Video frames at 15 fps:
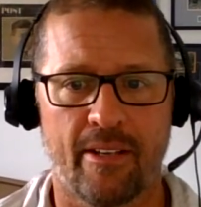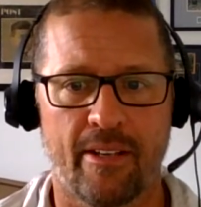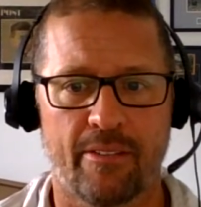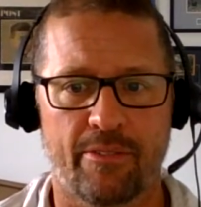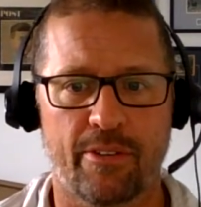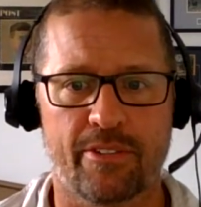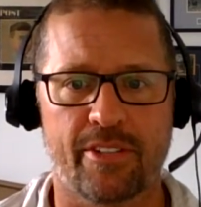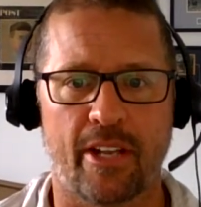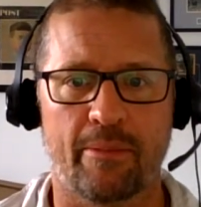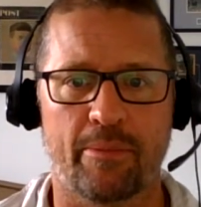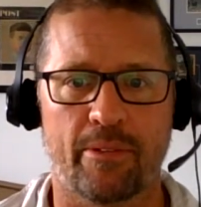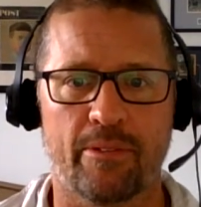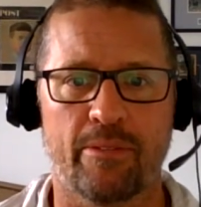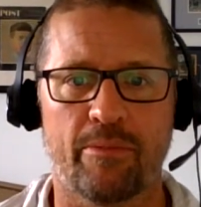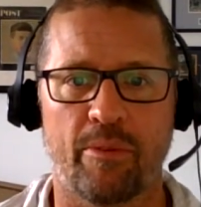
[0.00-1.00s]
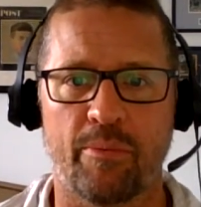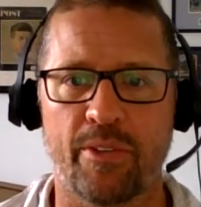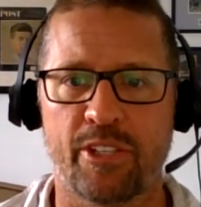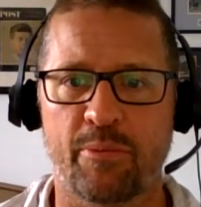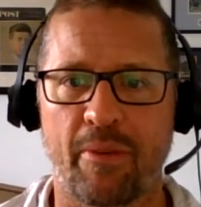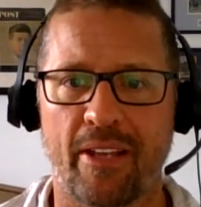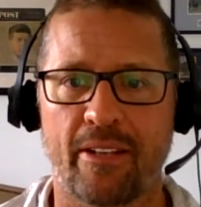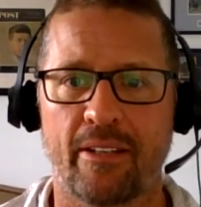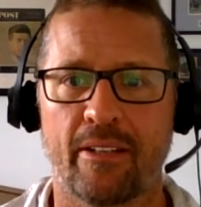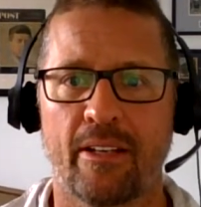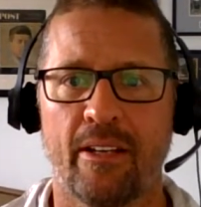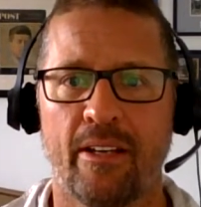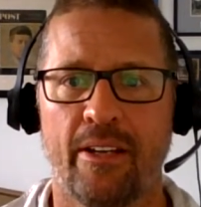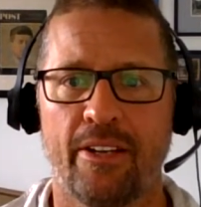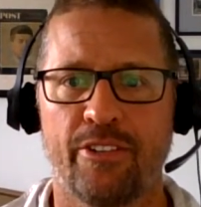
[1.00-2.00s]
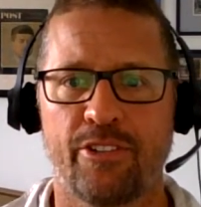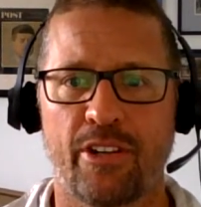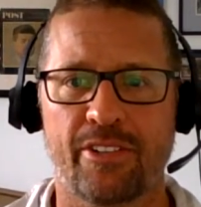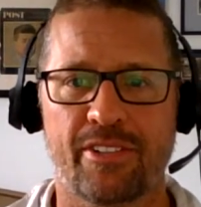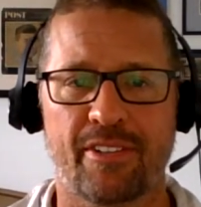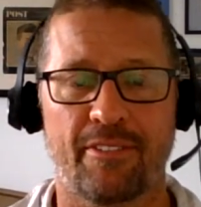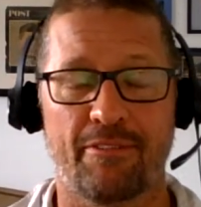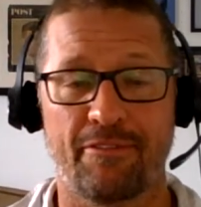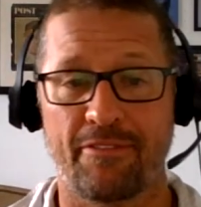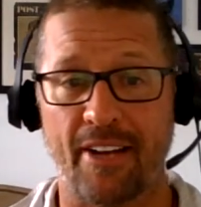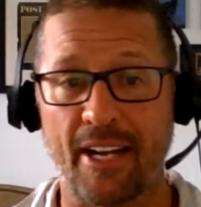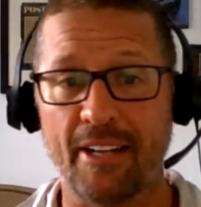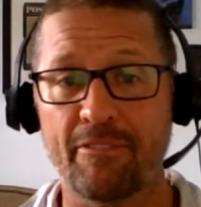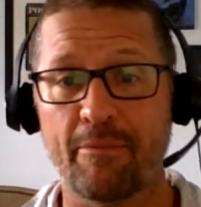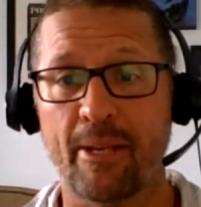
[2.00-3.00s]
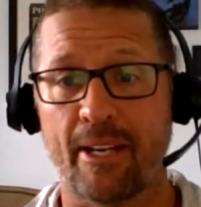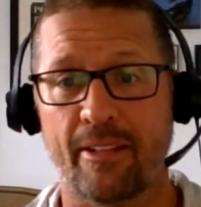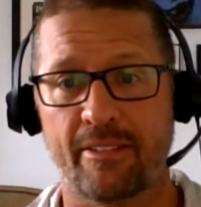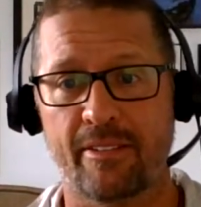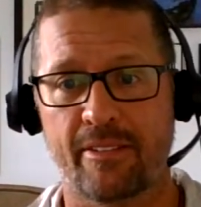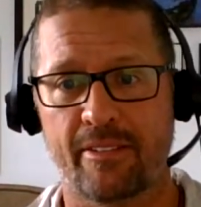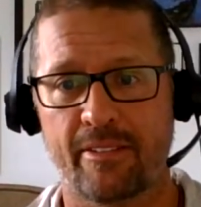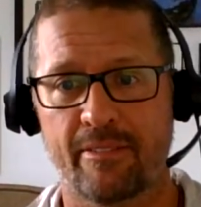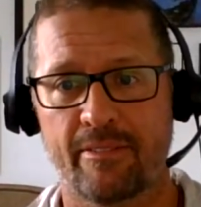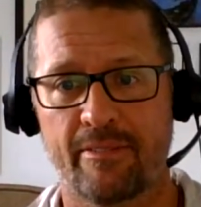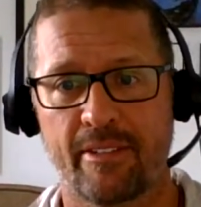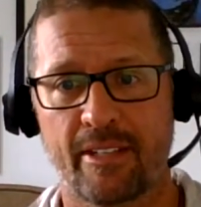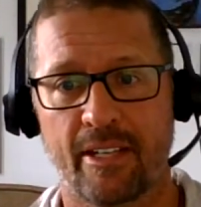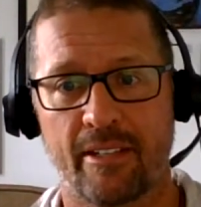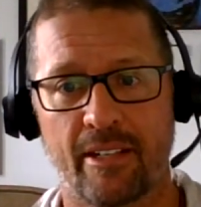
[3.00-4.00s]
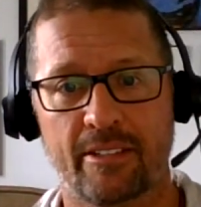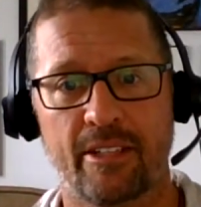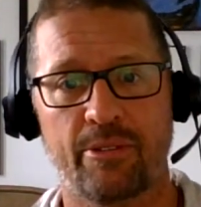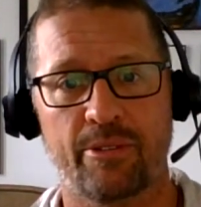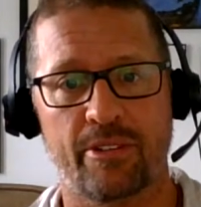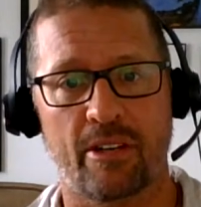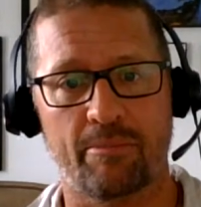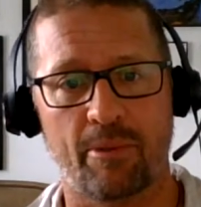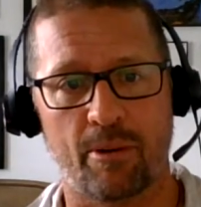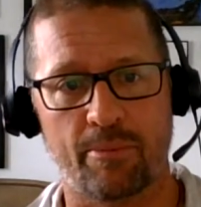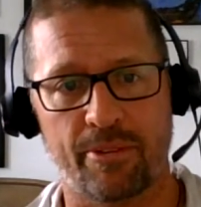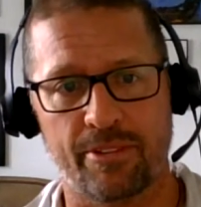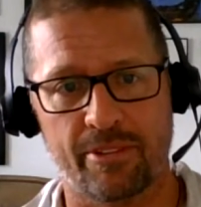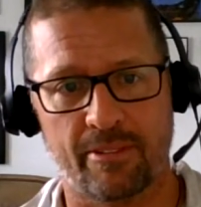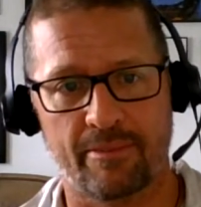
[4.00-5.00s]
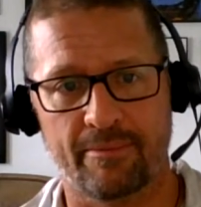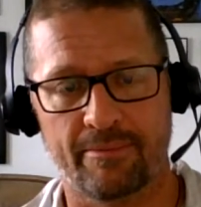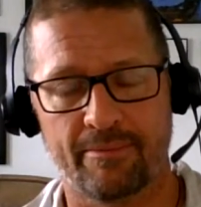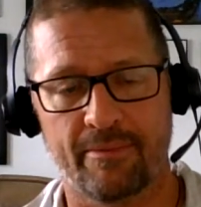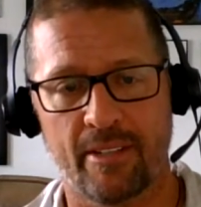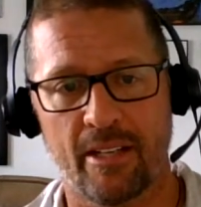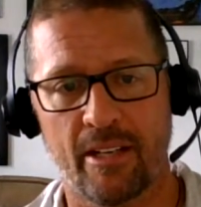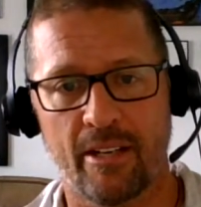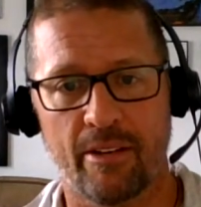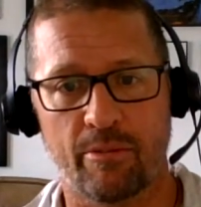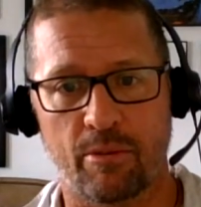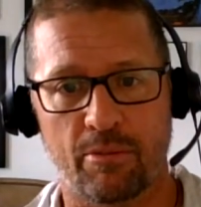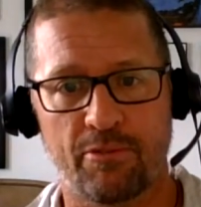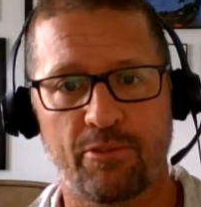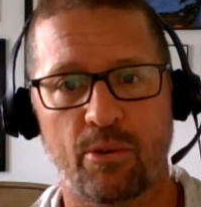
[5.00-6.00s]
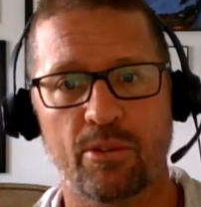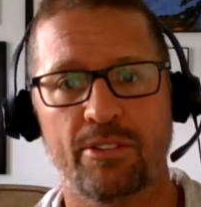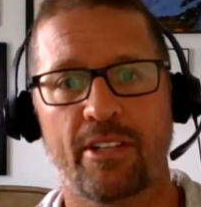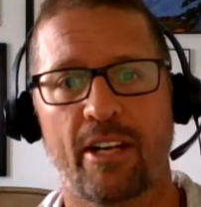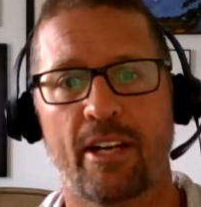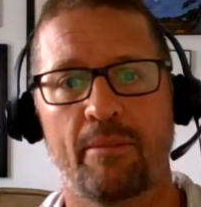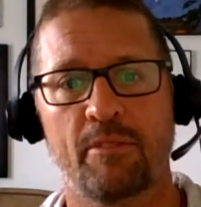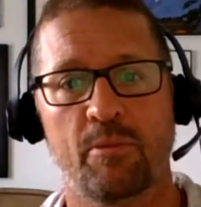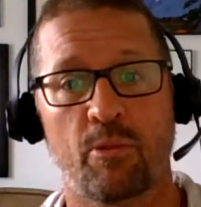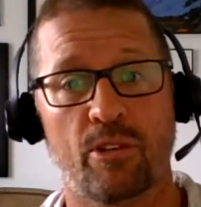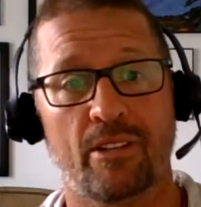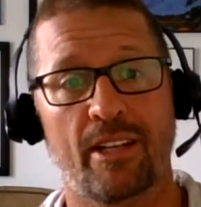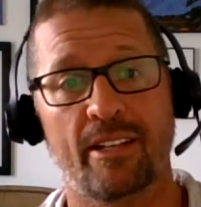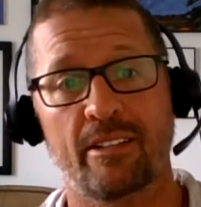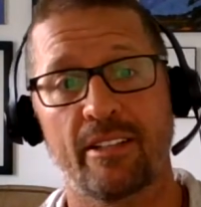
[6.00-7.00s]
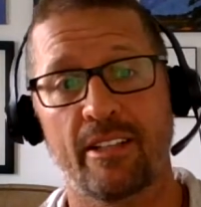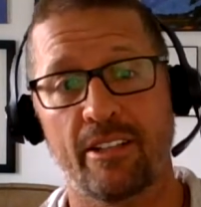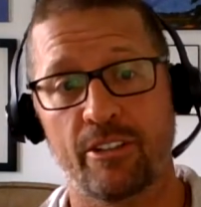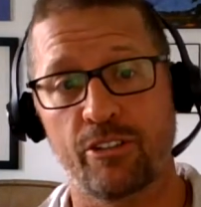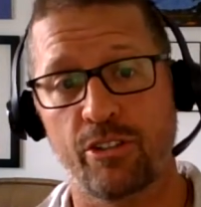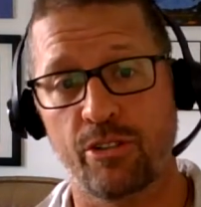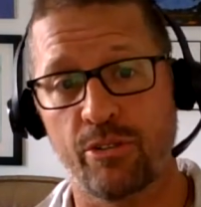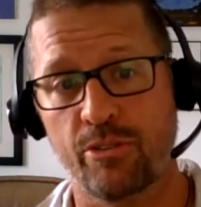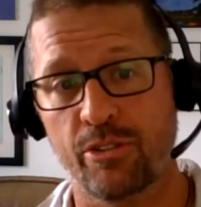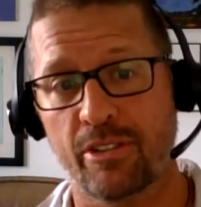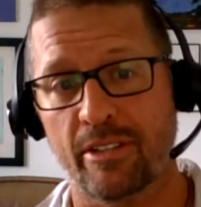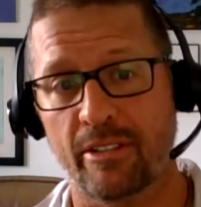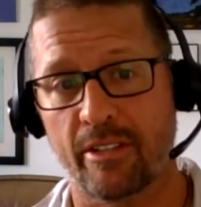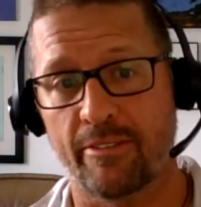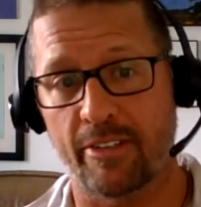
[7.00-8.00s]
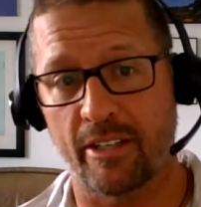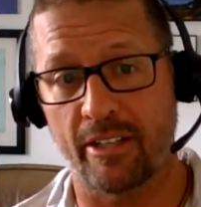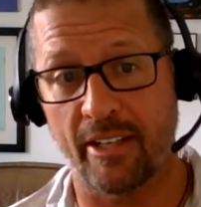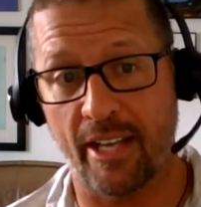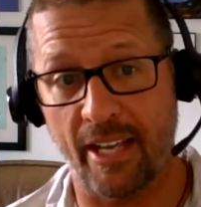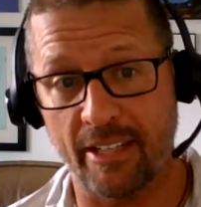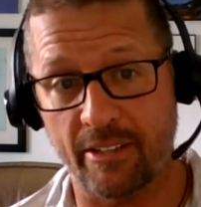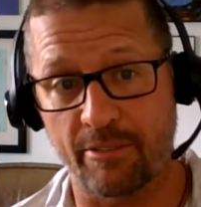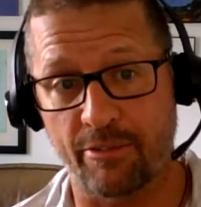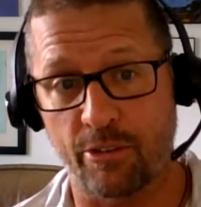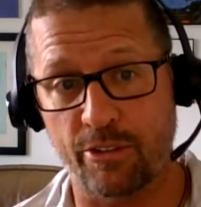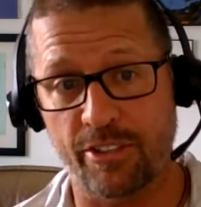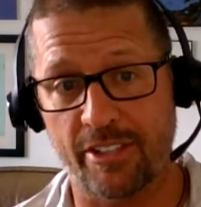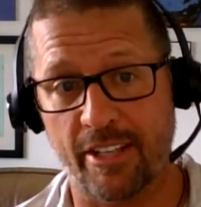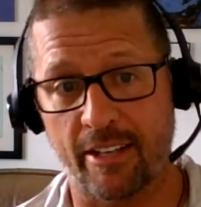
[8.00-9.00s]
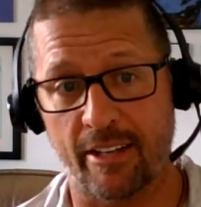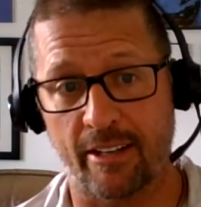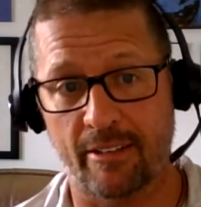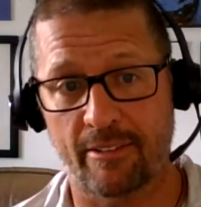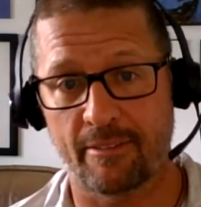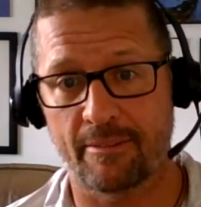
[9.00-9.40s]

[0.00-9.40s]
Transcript: For example, when we spend just 5 minutes connecting with our purpose, we're 4 times more likely to choose to live in a diverse city.